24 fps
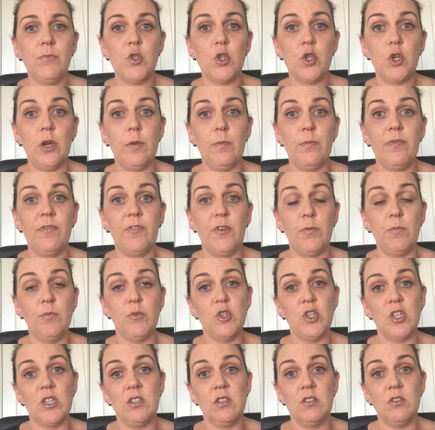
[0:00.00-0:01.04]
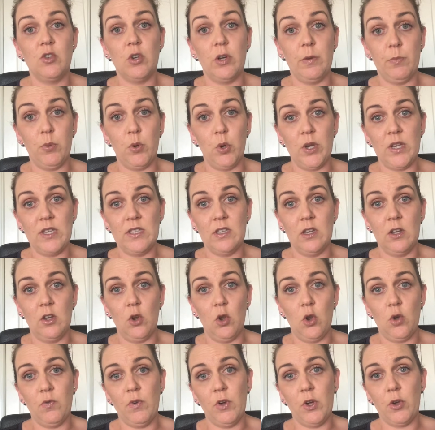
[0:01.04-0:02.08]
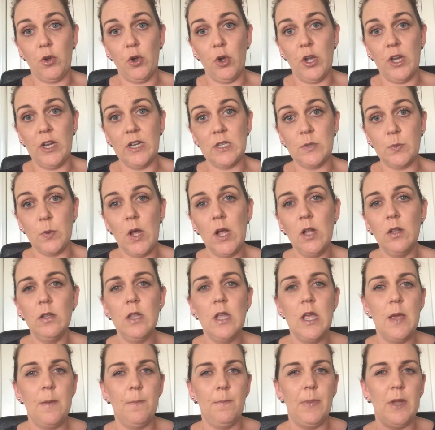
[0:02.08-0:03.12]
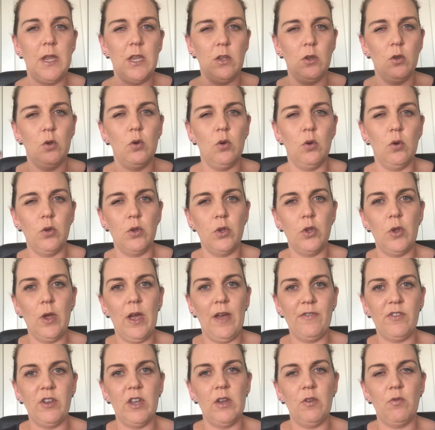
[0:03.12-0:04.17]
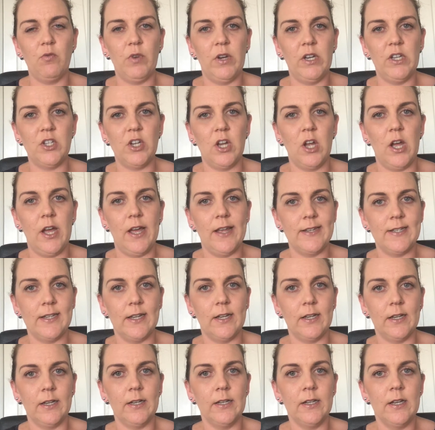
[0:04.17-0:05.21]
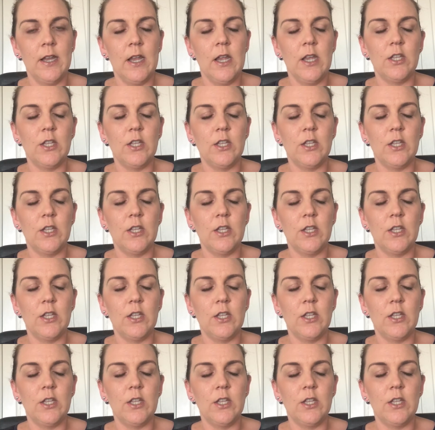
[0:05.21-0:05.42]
trip from just trip points and not recruiting as well, but you have to reach a higher target.